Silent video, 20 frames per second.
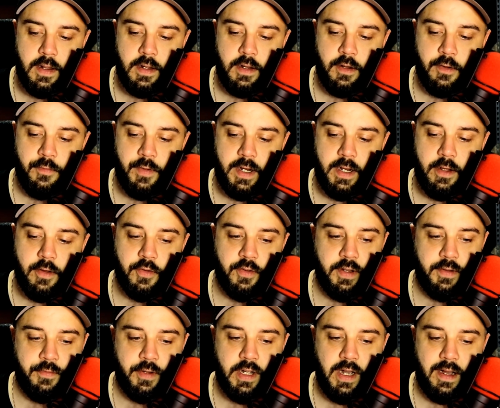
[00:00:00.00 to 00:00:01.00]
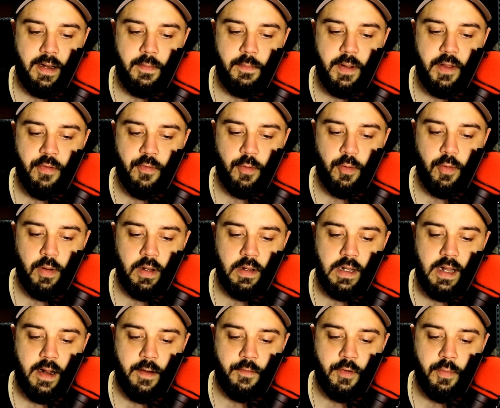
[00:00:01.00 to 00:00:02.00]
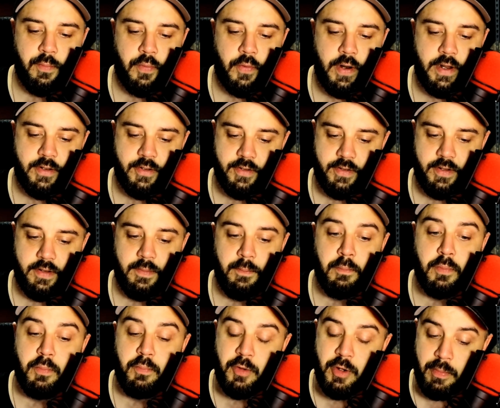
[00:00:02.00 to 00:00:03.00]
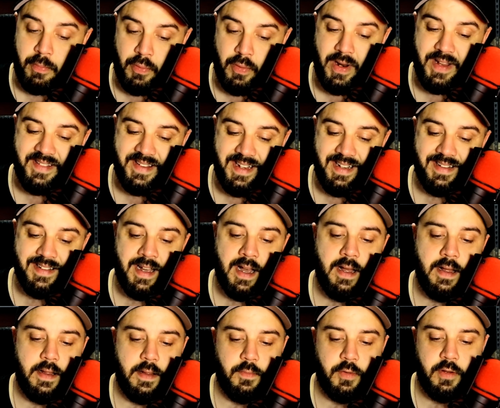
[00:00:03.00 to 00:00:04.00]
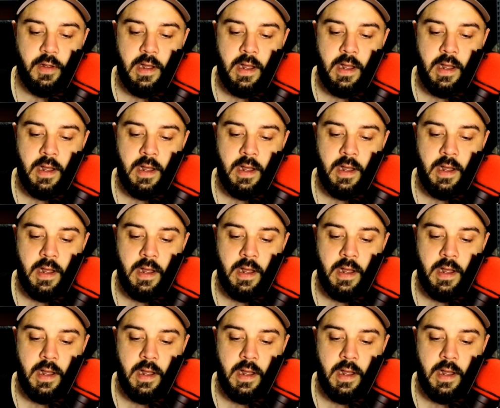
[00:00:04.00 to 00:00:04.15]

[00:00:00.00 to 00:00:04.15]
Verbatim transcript: Your videos have gotten me through a lot of depressed depressing times